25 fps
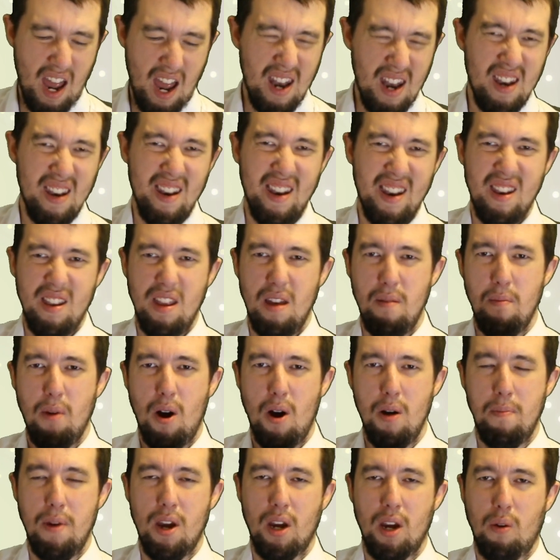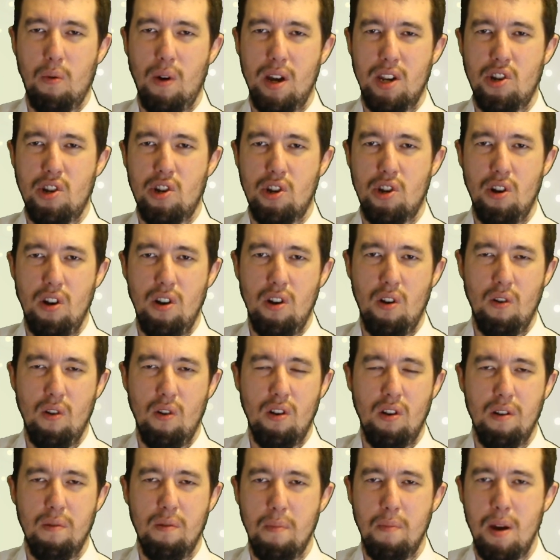there might be a question
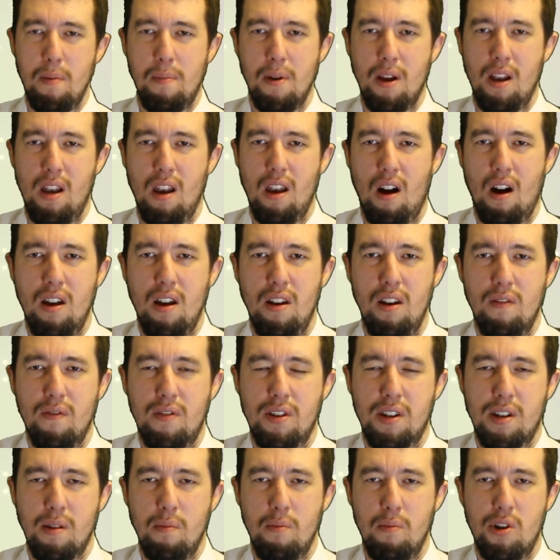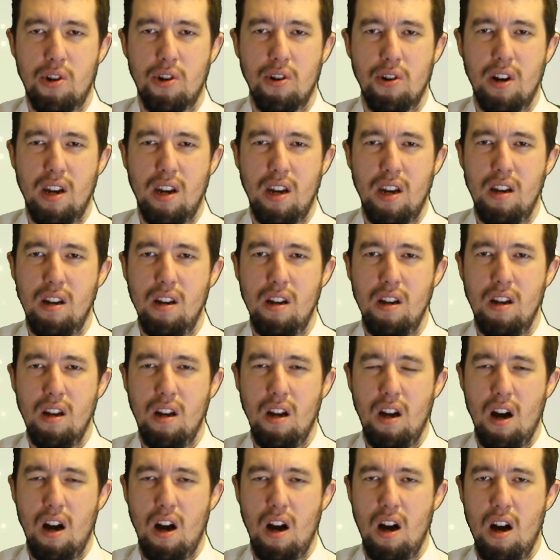on maybe a line of symmetry
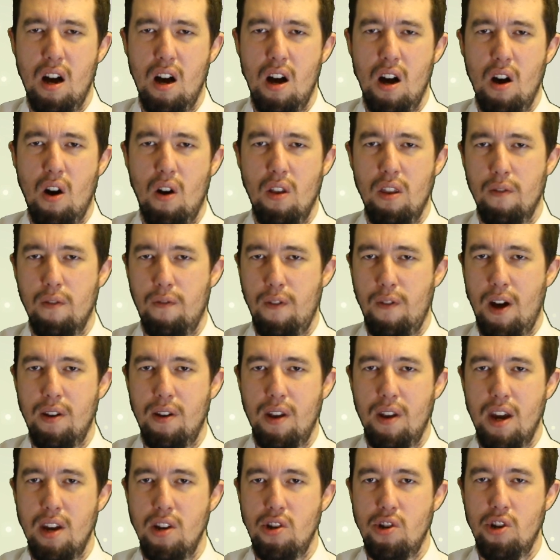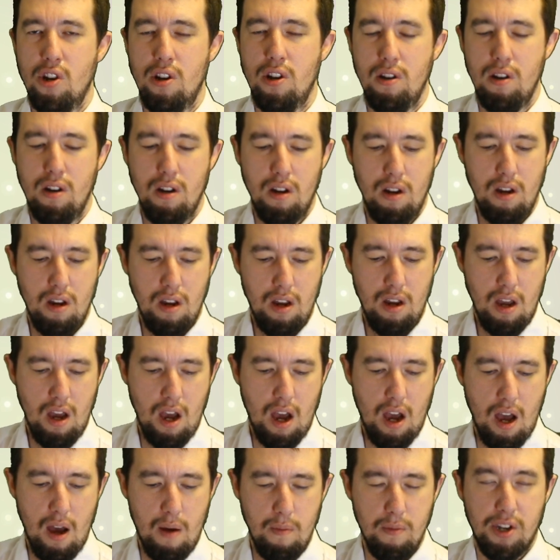on the foundation.
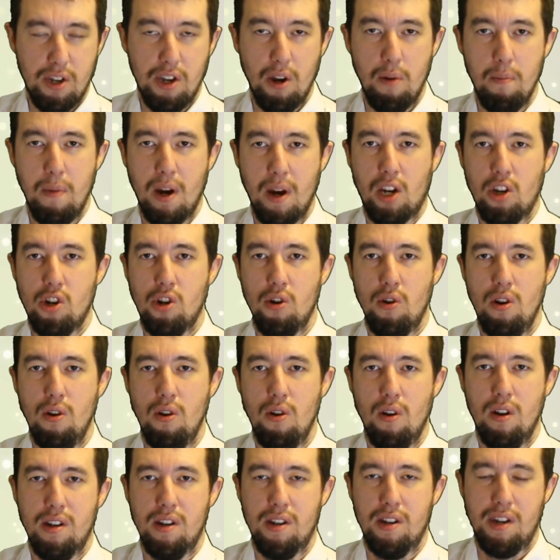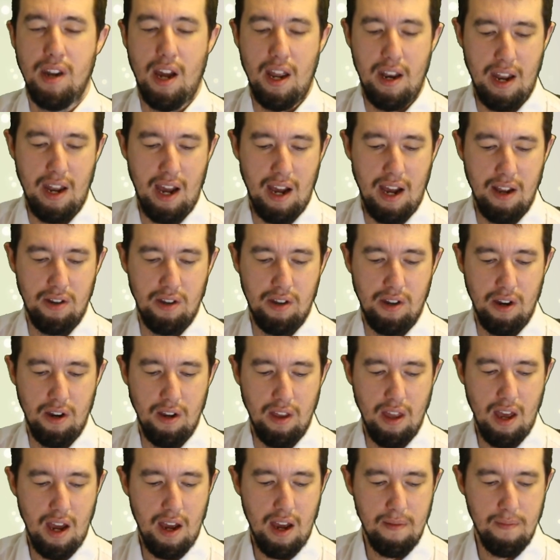So make sure you understand how to do
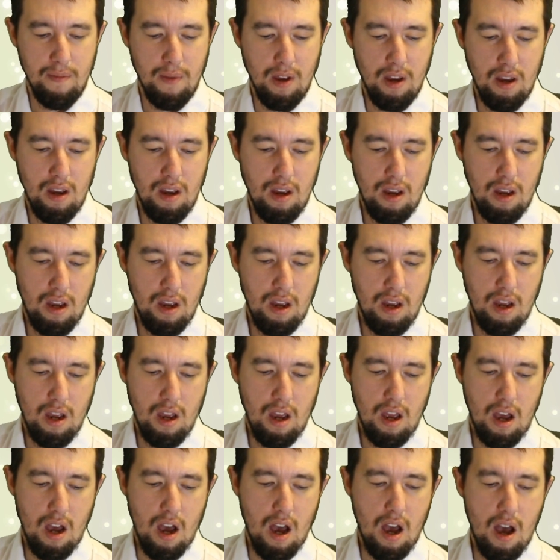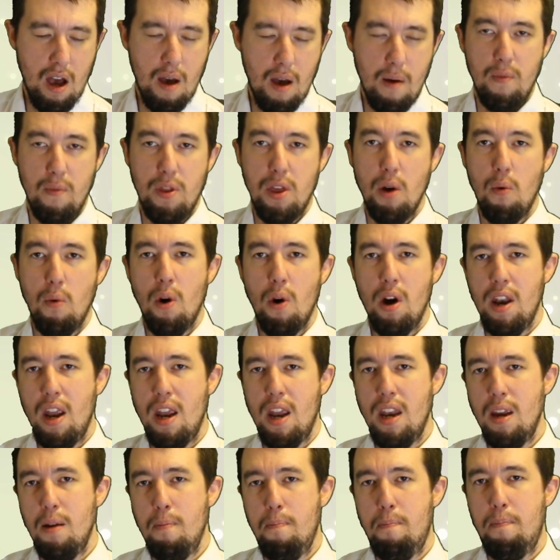that. There weren't
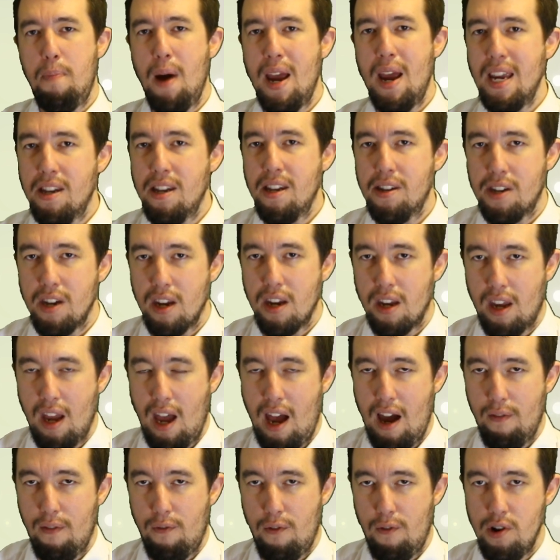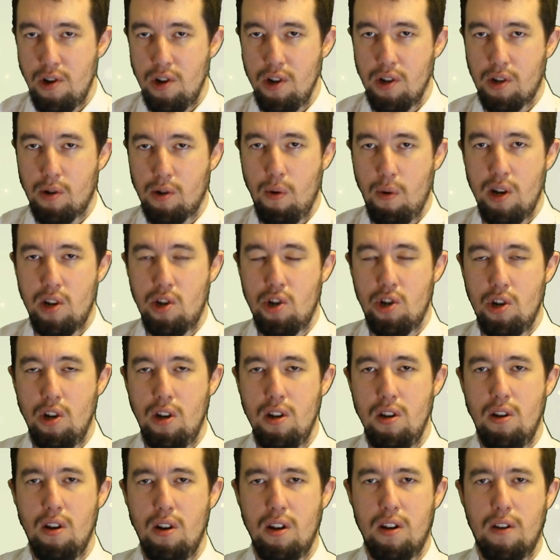any basic averages question.
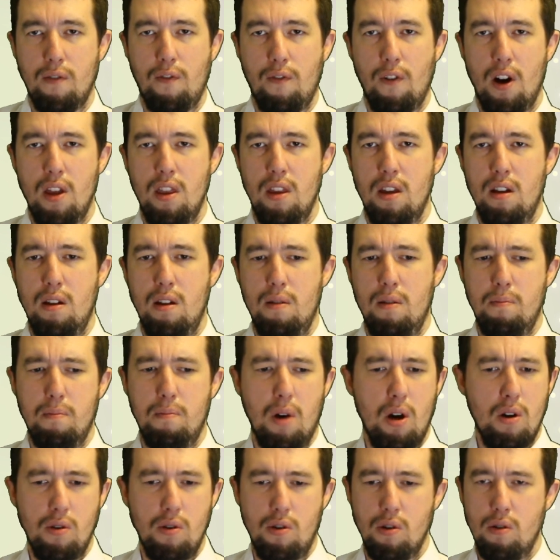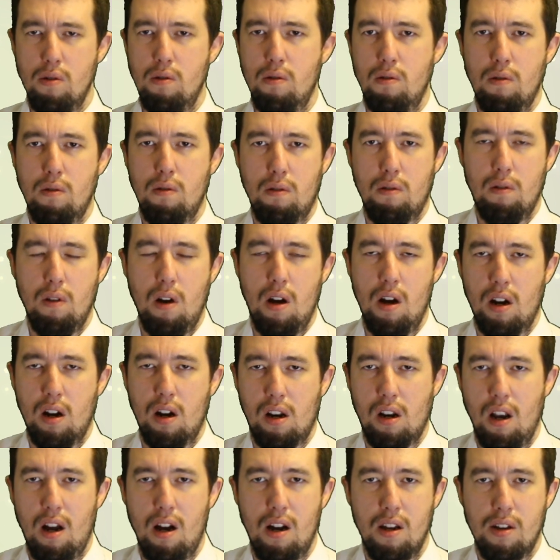You had to find the modal
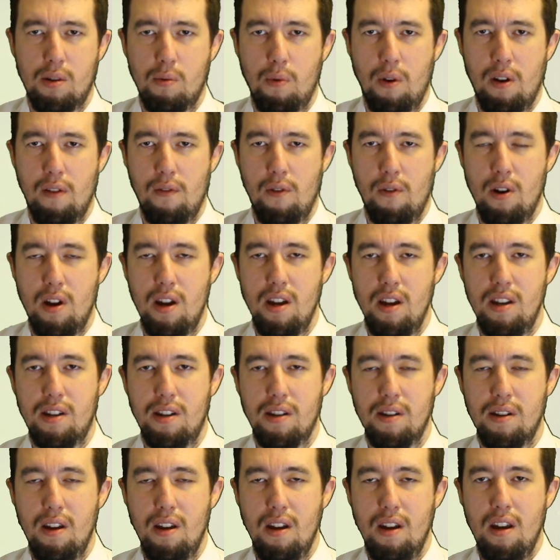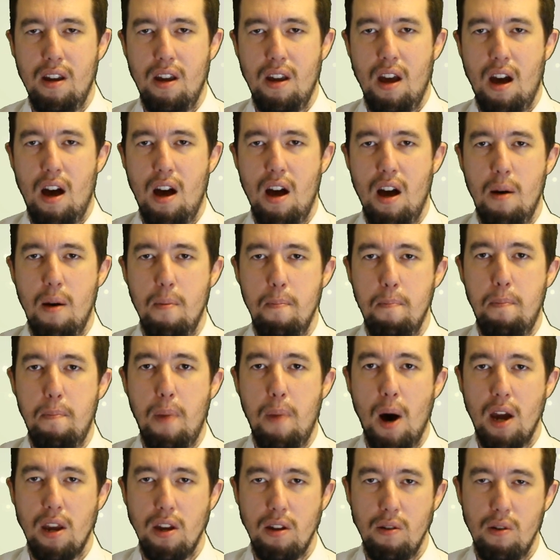class, whatever it is.
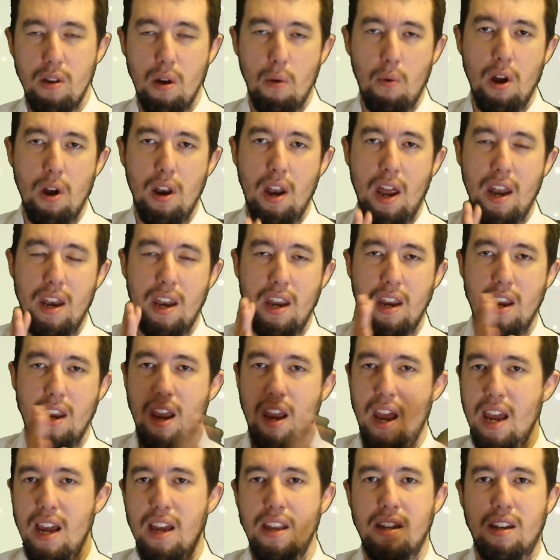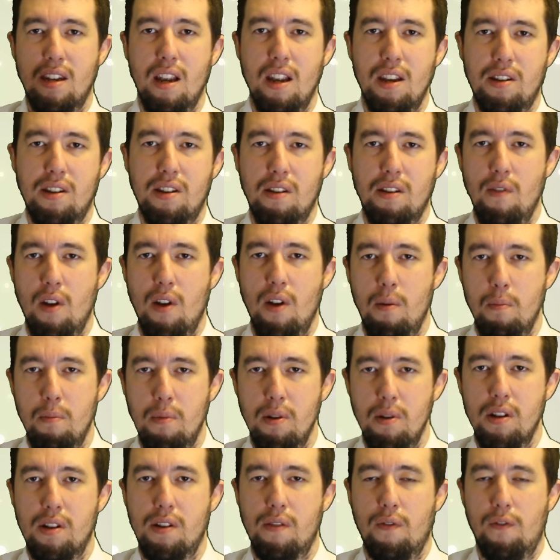But there weren't any, here's a list of
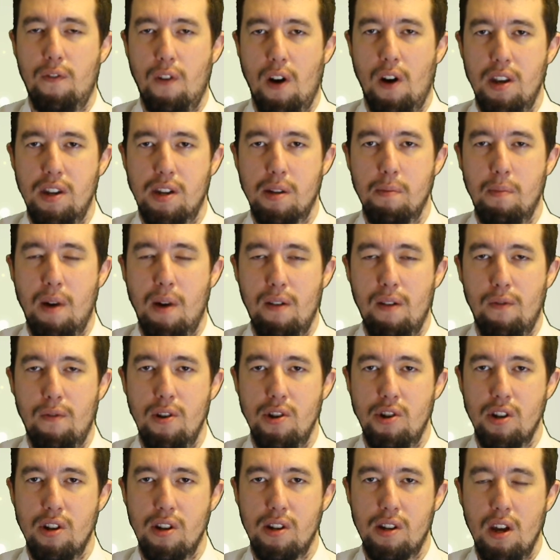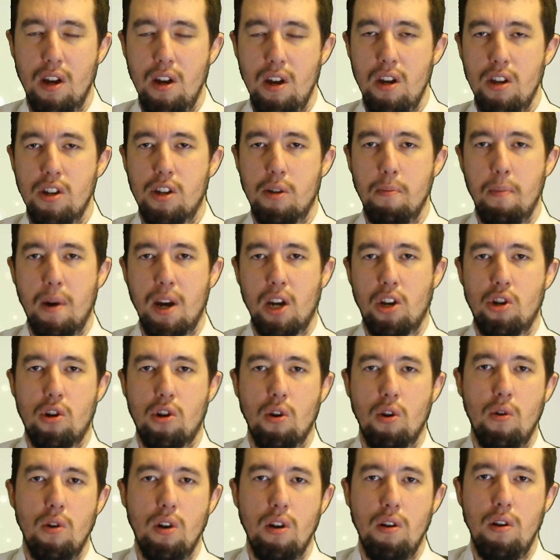numbers, find some averages. So make
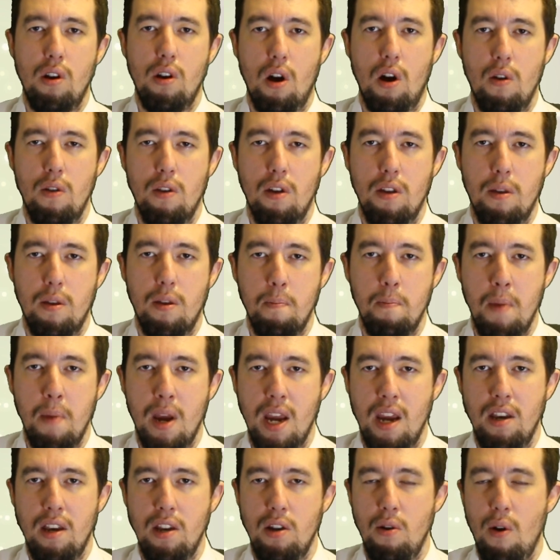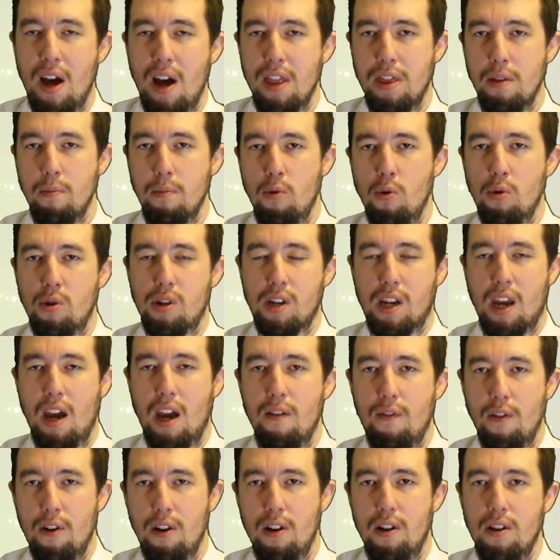sure you know that the mean, you add them all
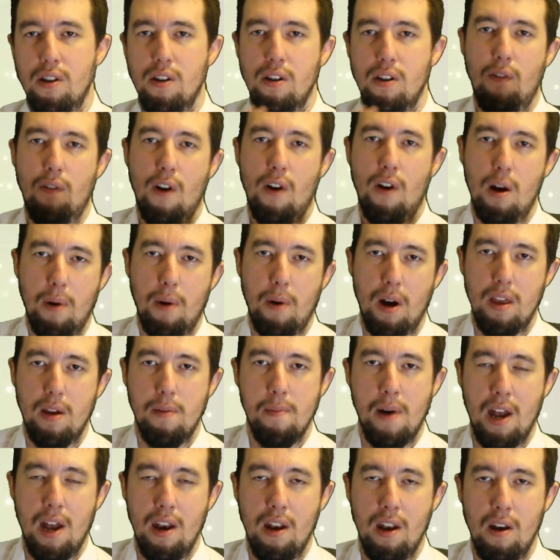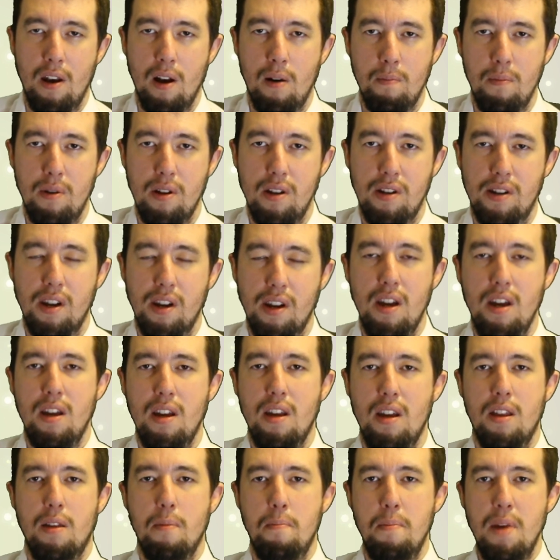together and you divide by the amount of numbers.
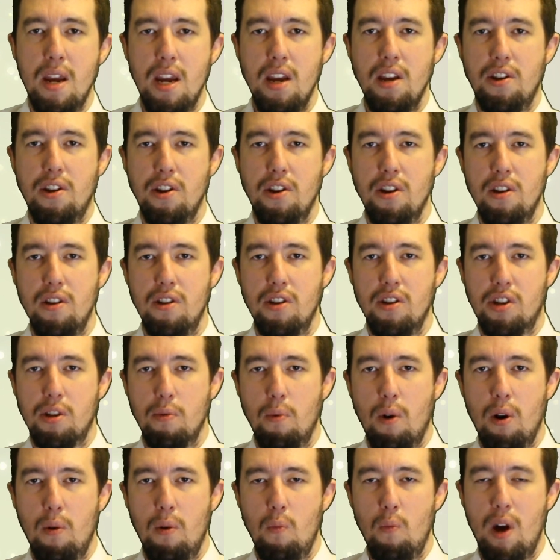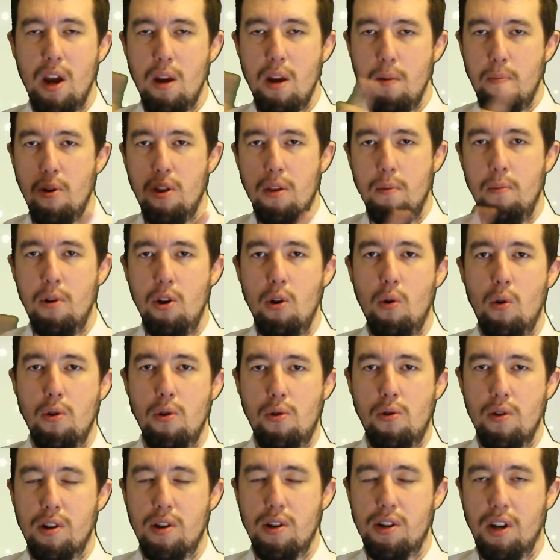The median's the one where you put them in order
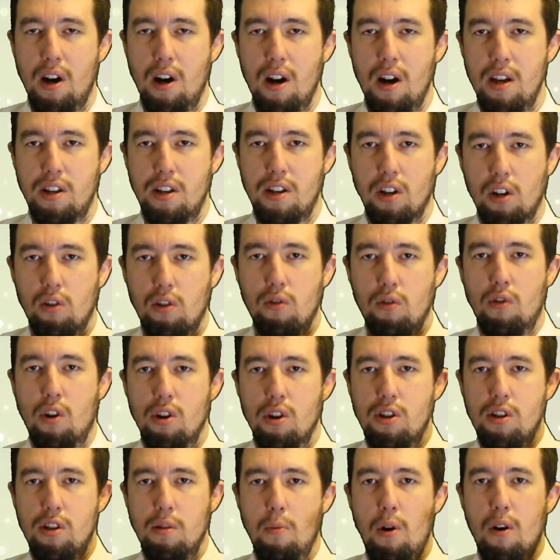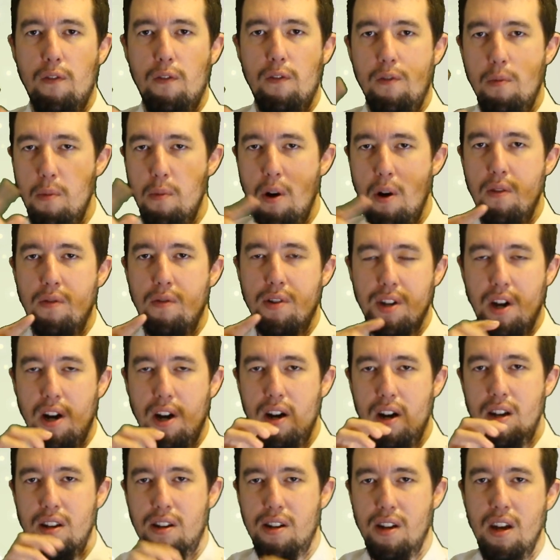of size and cross them off from both
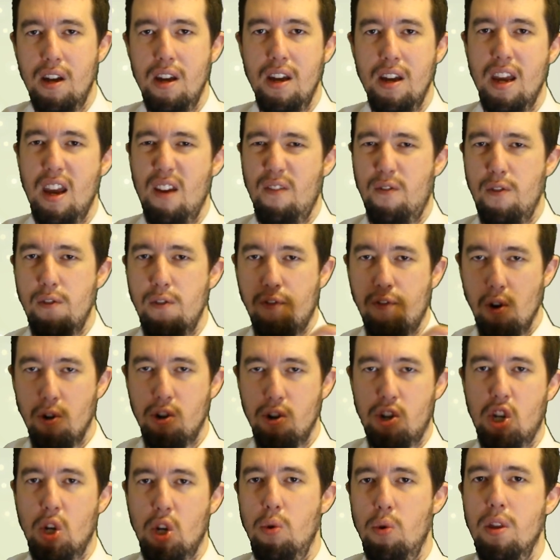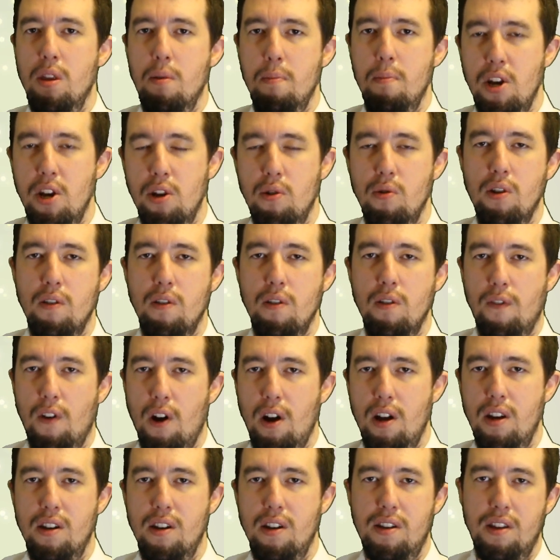sides. If you've got 2 in the middle, you
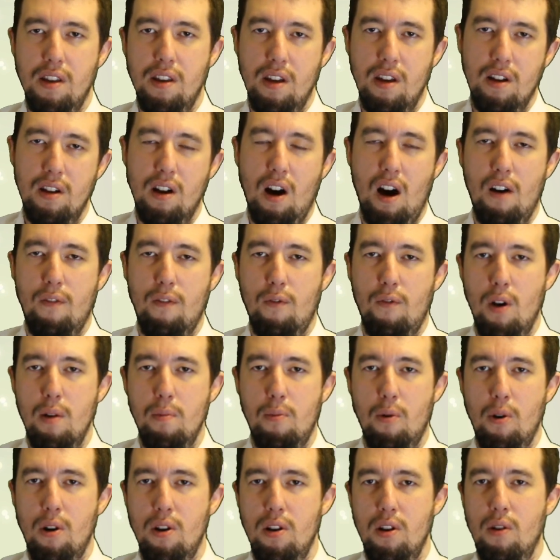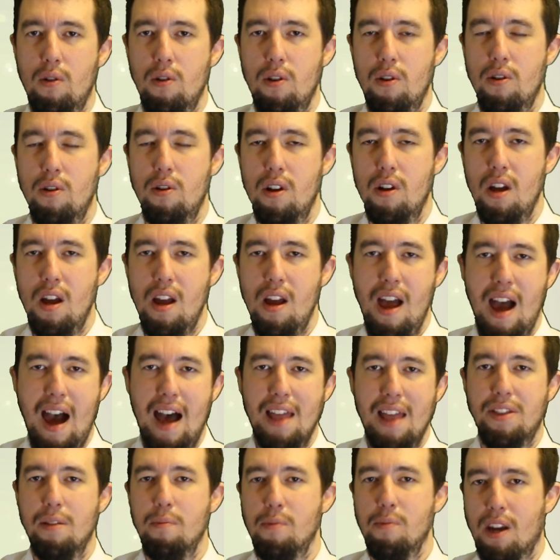find the halfway point, or you add
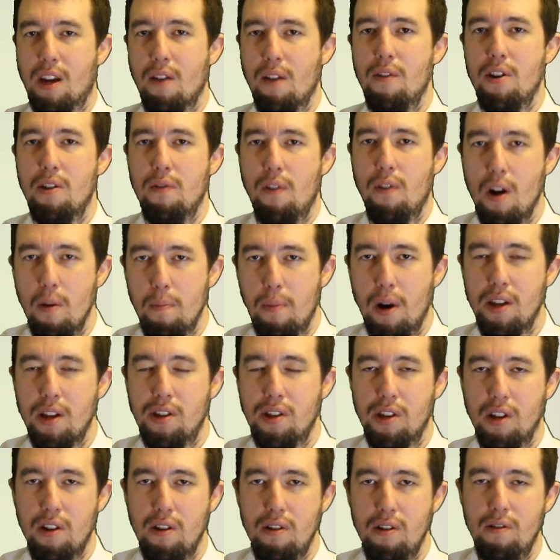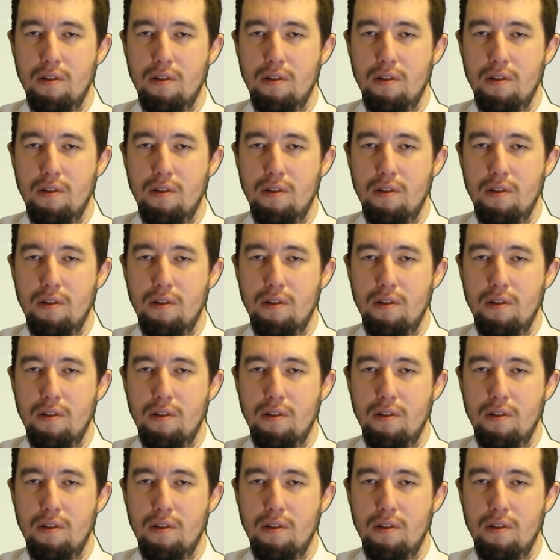them together, divide by 2.